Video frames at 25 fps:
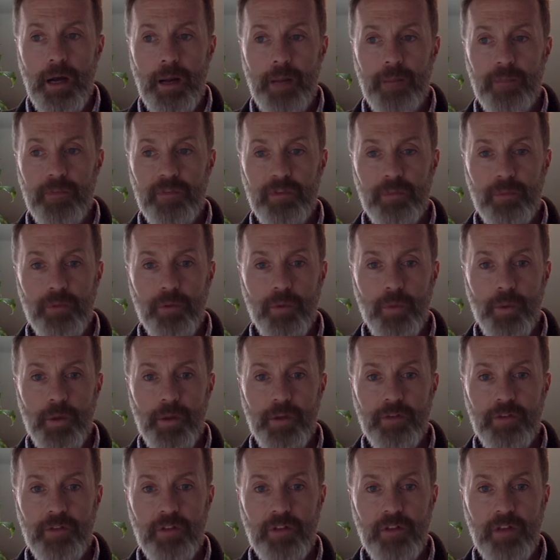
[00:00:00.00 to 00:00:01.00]
some of the
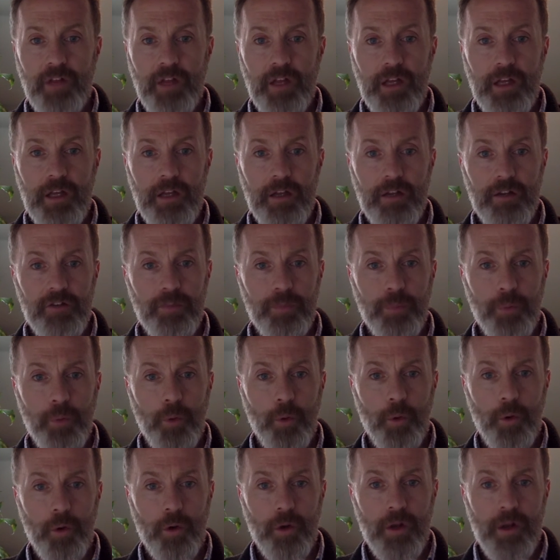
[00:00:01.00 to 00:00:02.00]
ways that they can
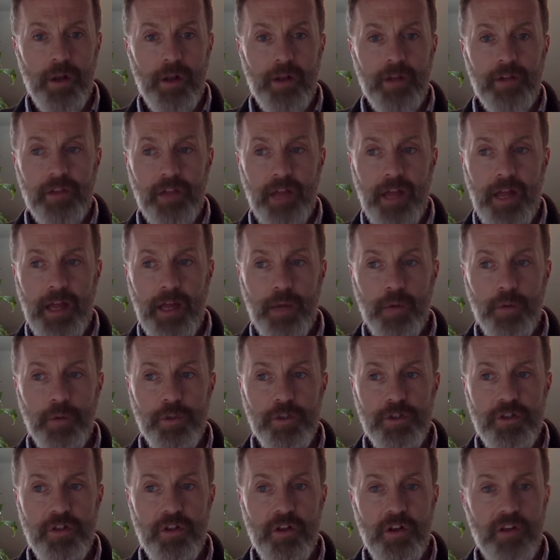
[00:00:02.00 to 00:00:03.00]
explore
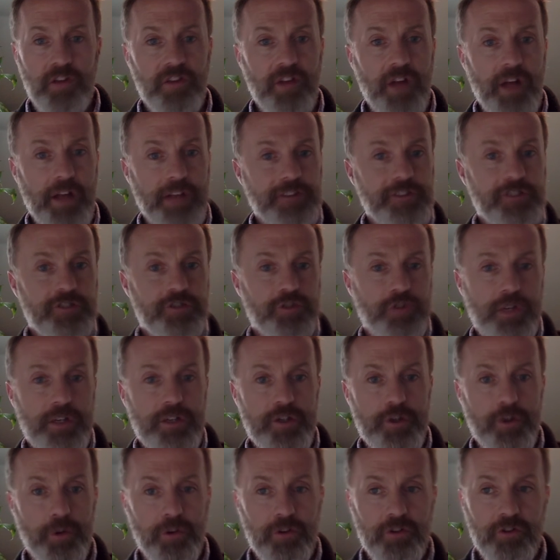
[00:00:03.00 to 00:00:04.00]
language that is not
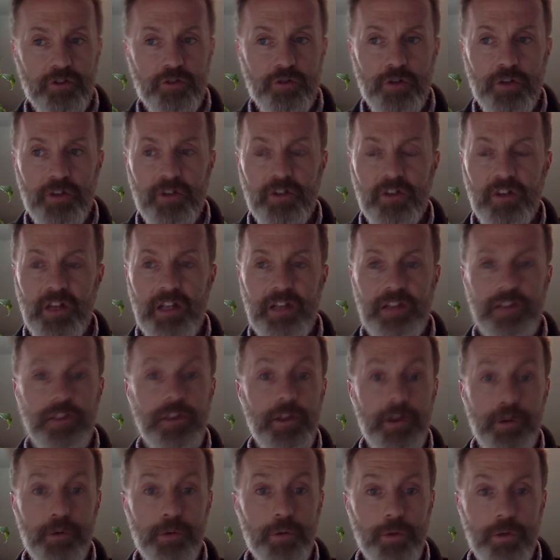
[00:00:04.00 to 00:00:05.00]
strictly
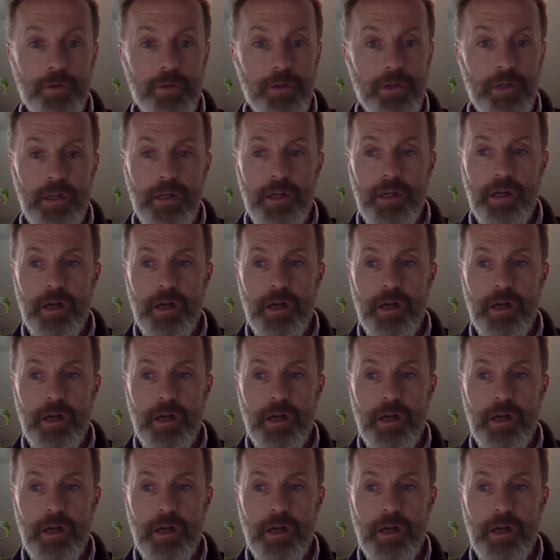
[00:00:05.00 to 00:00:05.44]
literal,